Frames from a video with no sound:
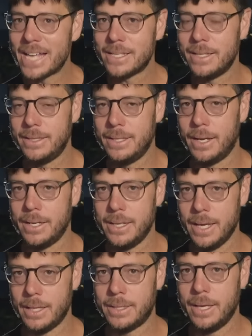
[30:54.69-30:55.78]
hasn't
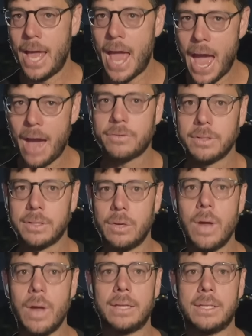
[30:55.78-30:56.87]
done yet after
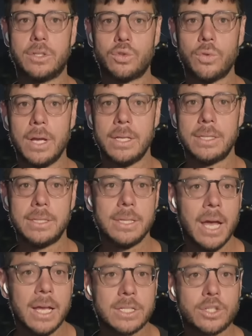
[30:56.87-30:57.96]
the United States
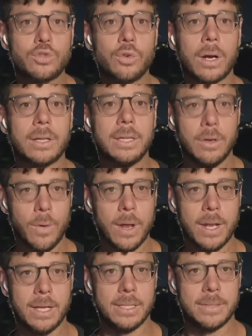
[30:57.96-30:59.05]
struck the
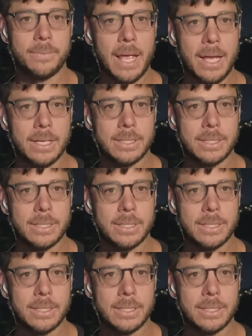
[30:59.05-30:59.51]
Iranians.